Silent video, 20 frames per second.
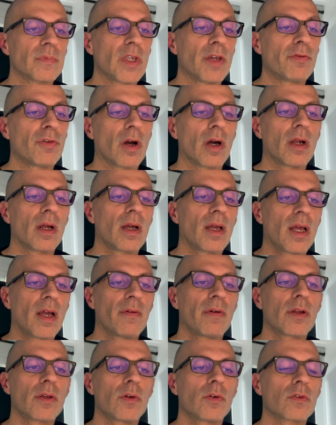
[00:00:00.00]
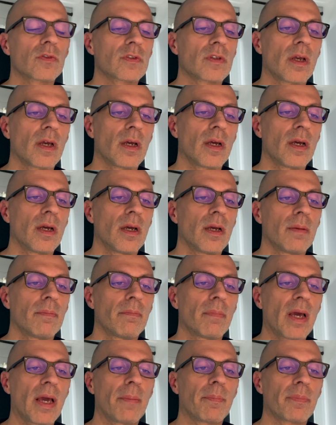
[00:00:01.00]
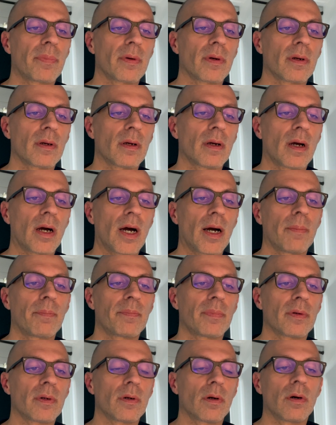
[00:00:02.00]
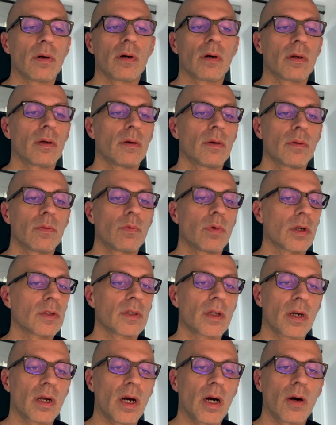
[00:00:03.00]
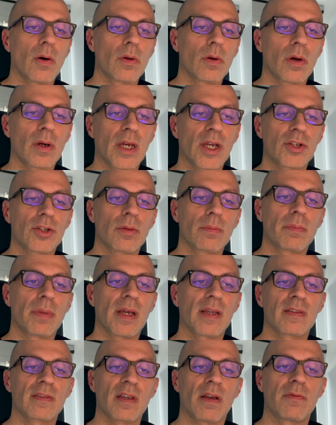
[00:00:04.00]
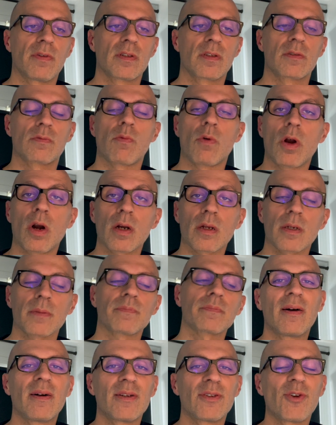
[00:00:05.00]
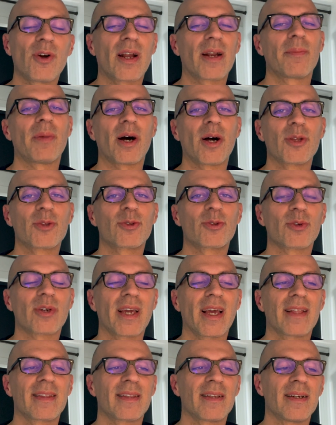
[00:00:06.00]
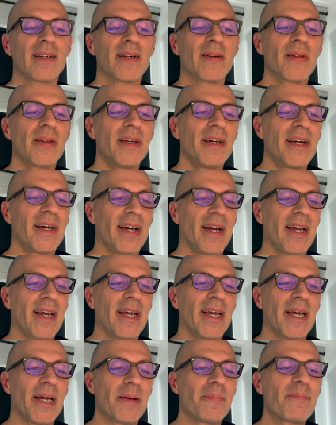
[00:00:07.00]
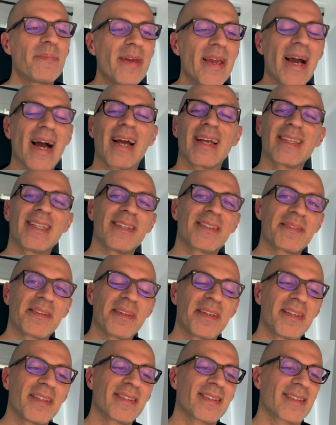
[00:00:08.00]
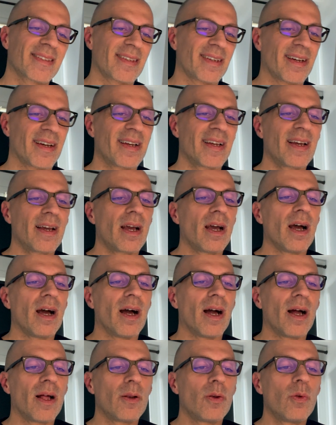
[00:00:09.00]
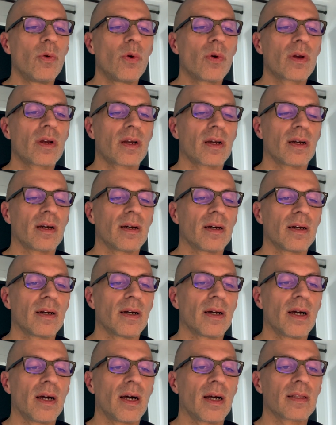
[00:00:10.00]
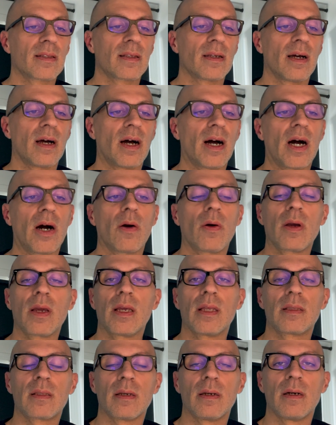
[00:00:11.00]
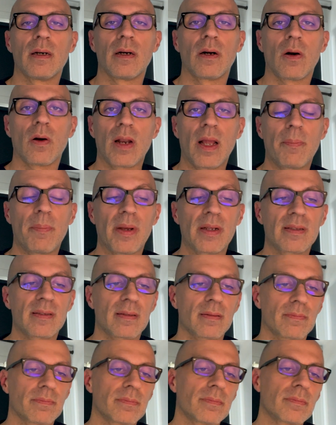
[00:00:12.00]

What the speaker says: If you have ever used a map app or wonder how location-based services work, you are about to get a behind-the-scenes look at how it all happens.